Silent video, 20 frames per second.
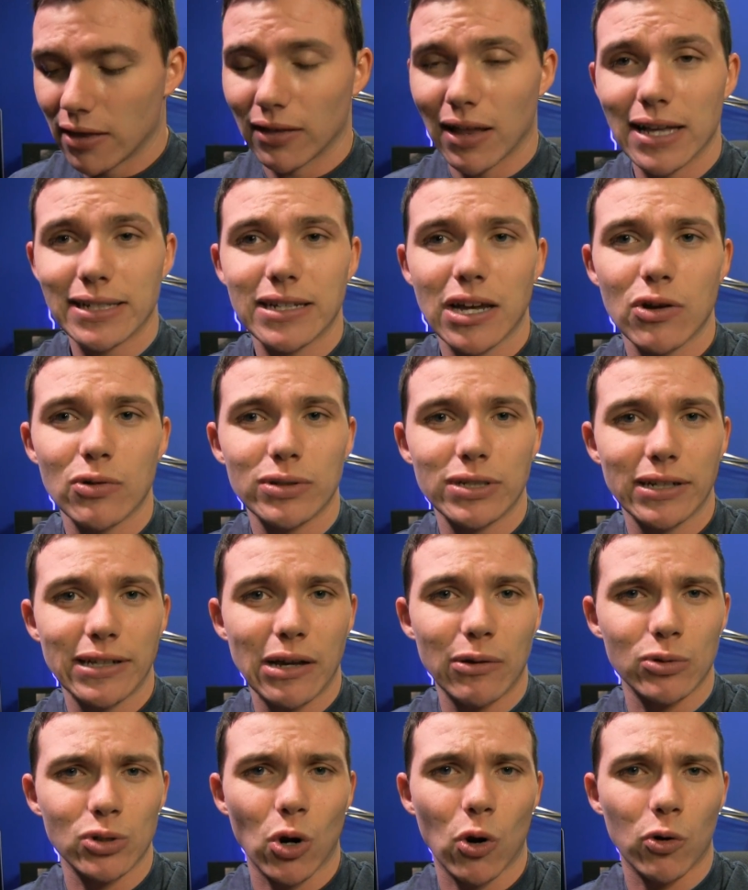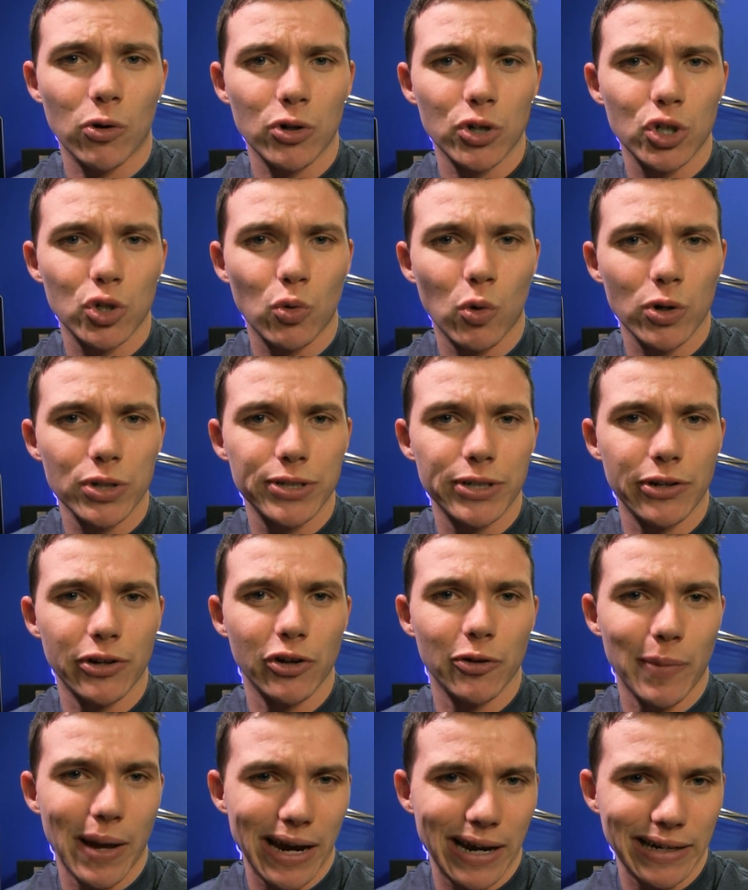The last guy who said that was Arnold
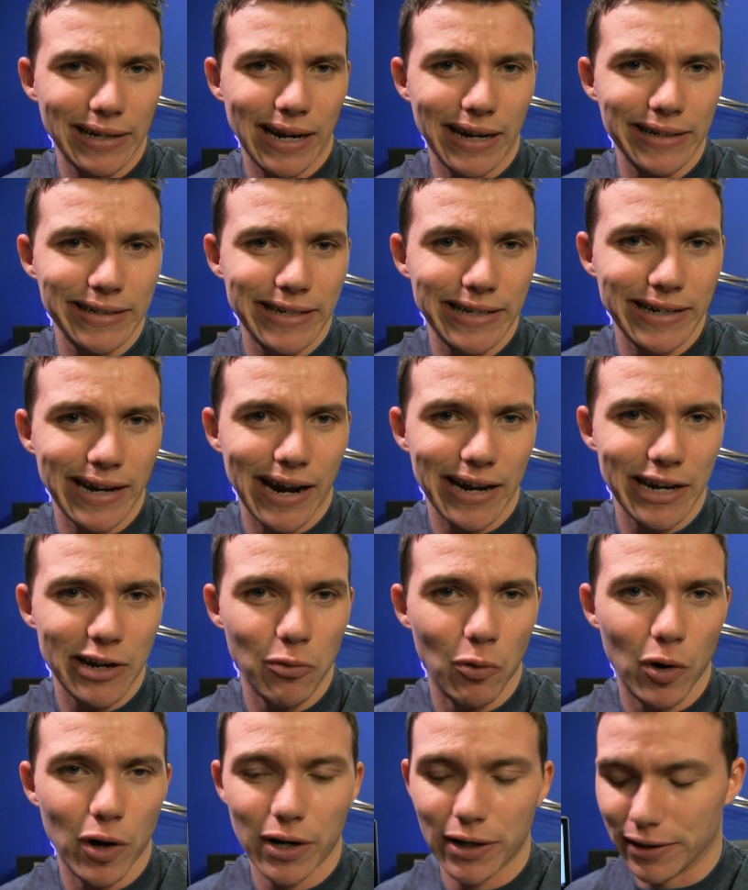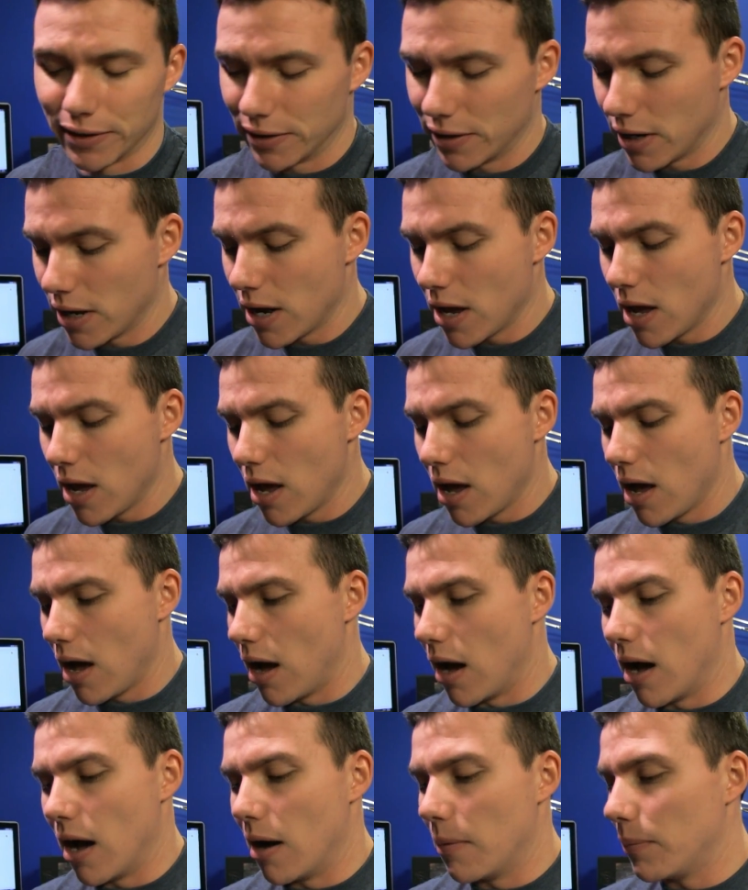Schwarzenegger back in 1991.
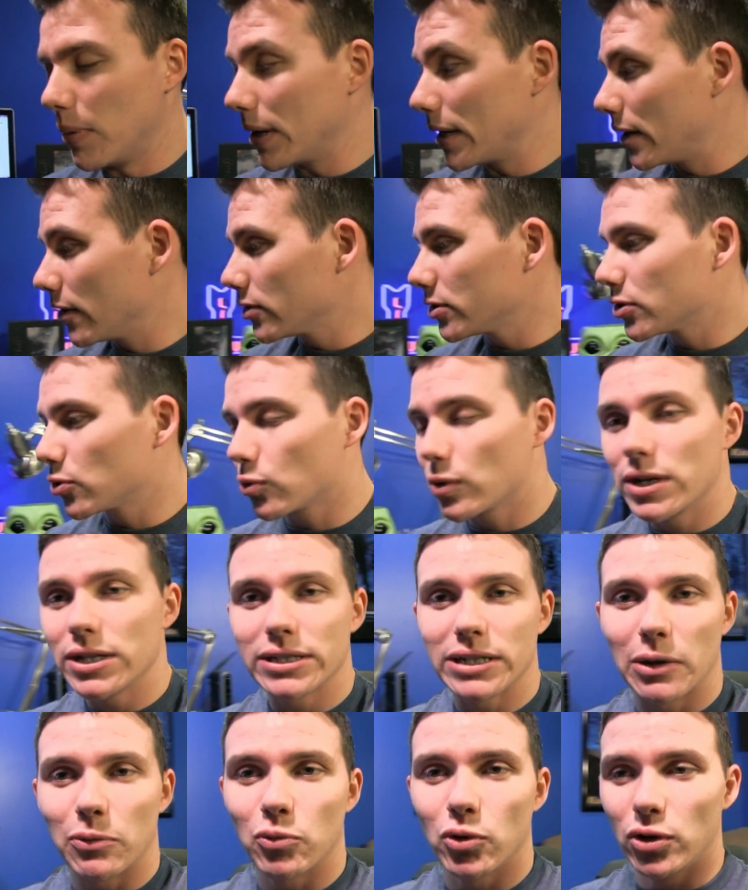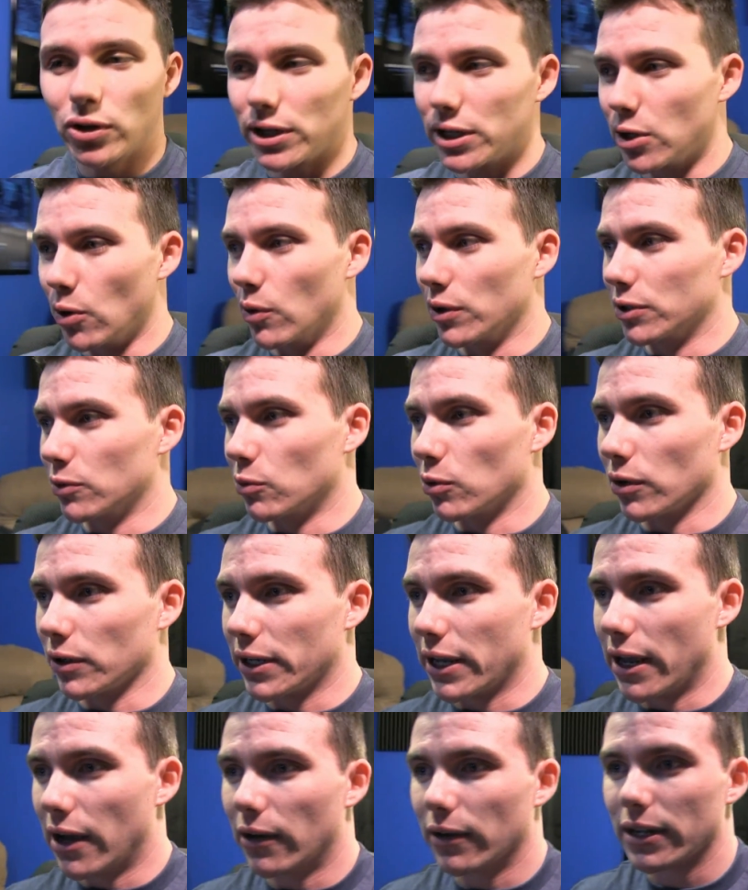But here's the reason I'm really going to
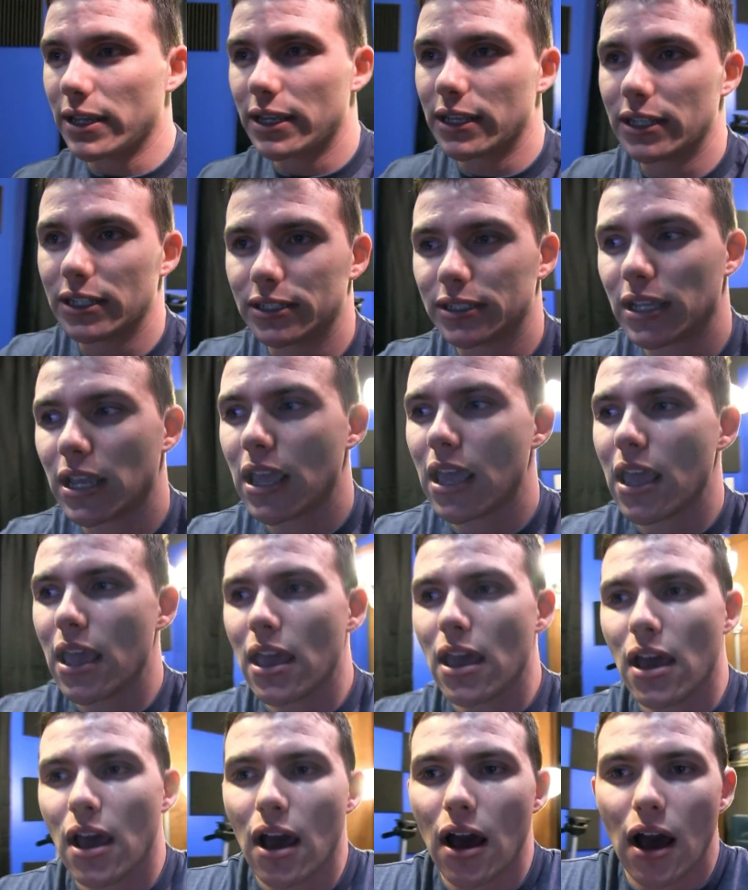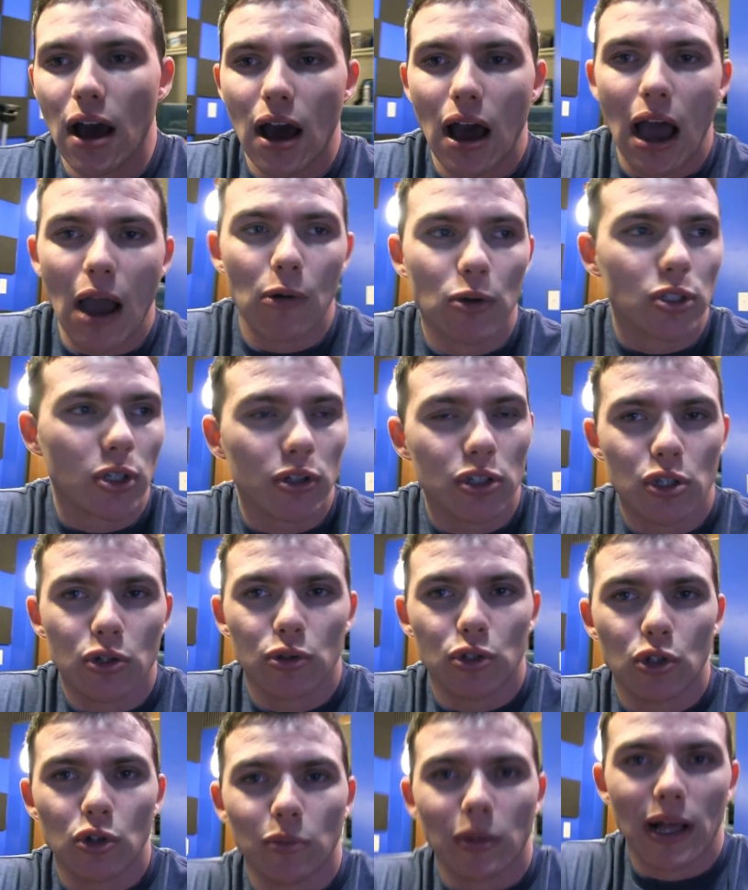work out is I was on
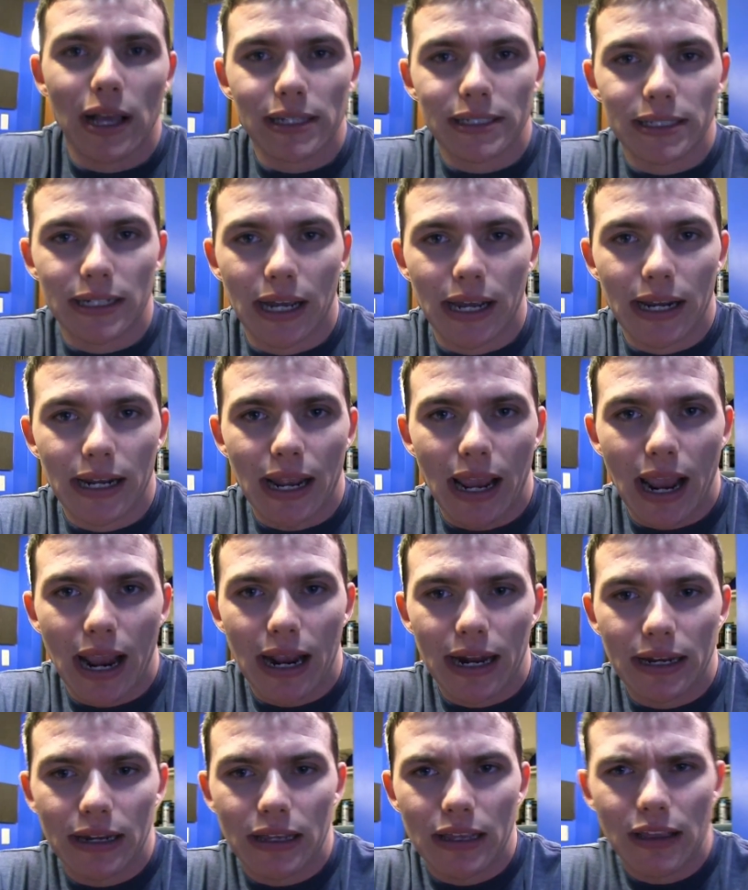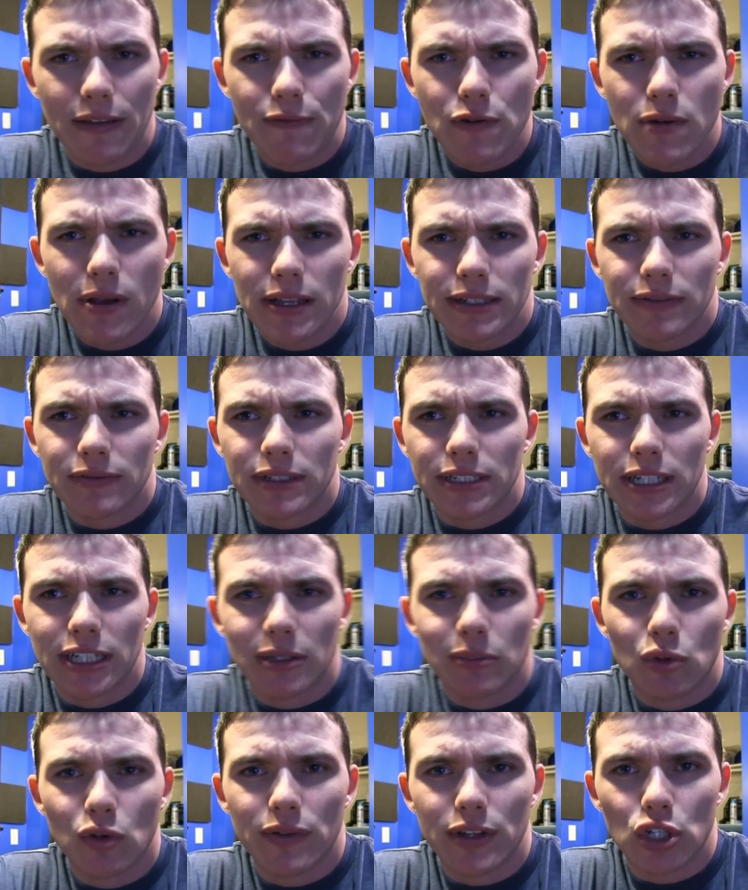YouTube last night, and if you guys have seen
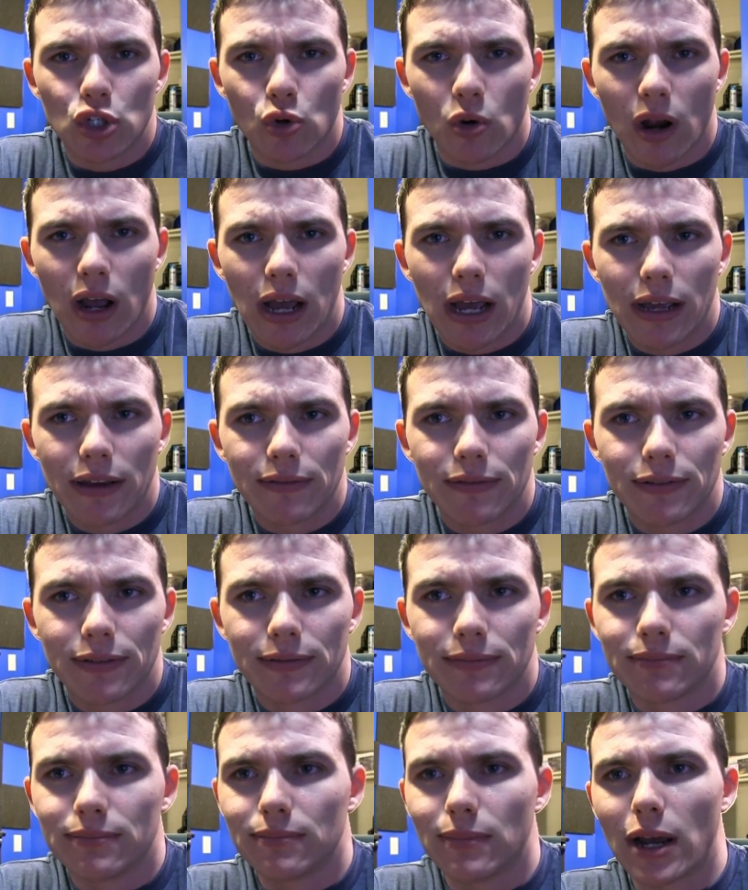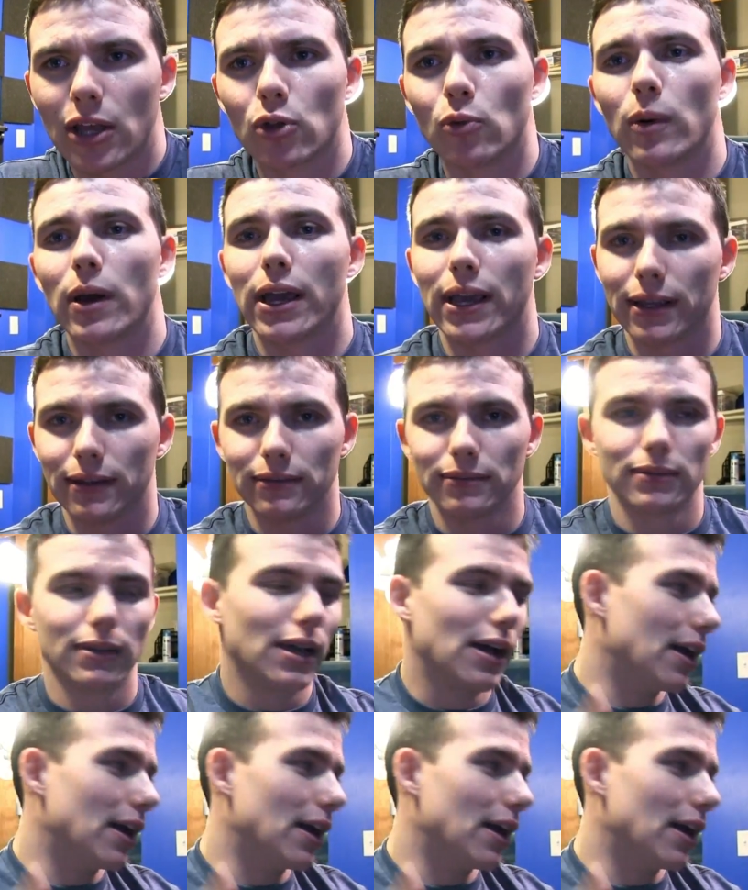the movie Drive, by the way,